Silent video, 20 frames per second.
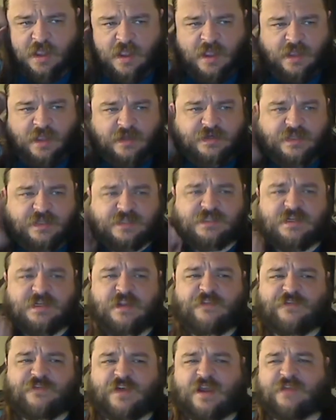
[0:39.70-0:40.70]
Destiny
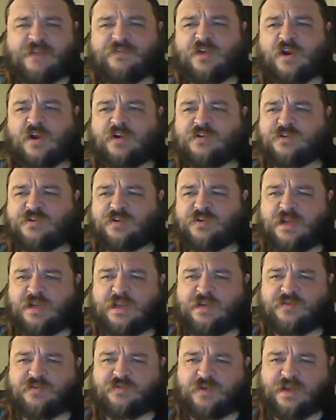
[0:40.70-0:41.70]
5 cards are
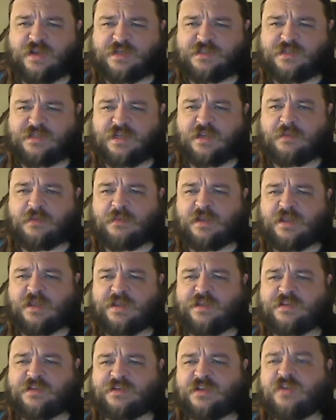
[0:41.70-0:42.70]
interesting
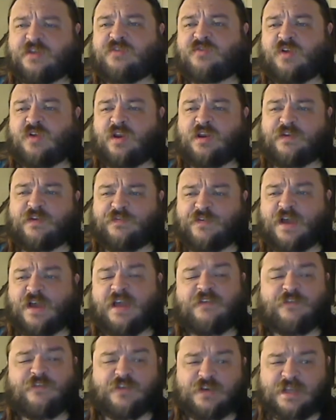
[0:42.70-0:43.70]
because drawing a
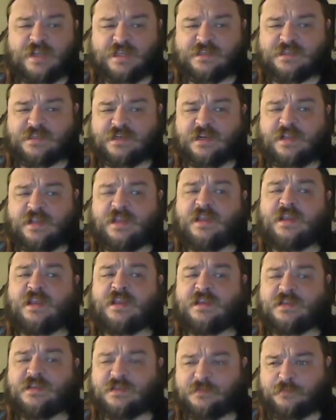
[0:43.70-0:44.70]
5 for Destiny
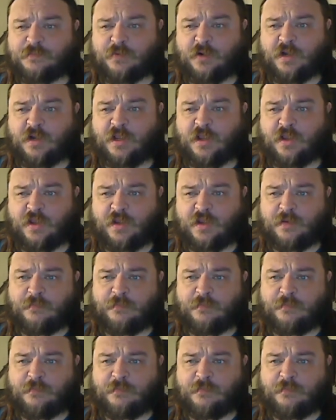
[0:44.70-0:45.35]
is pretty good.